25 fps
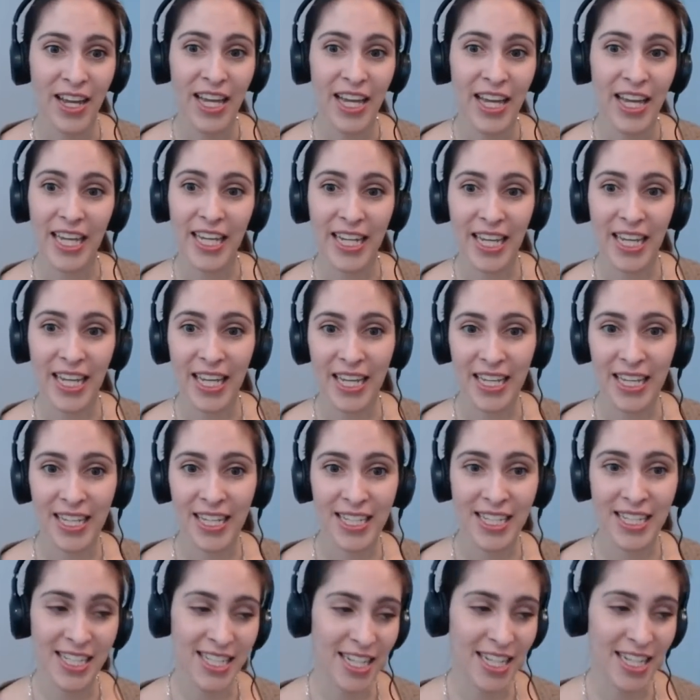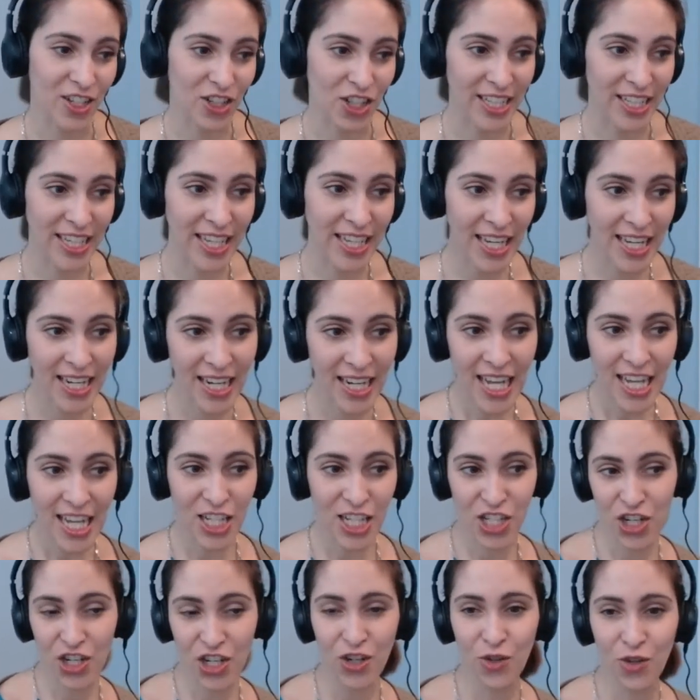it is that their kid
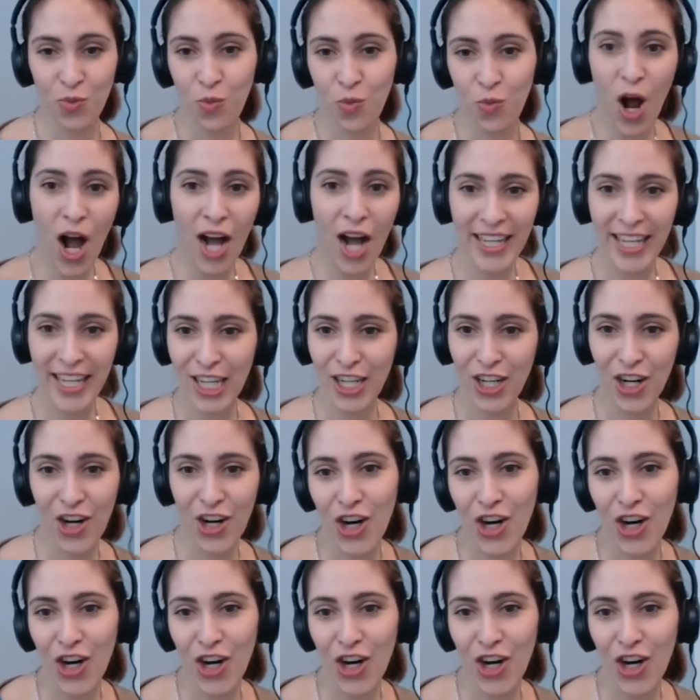started walking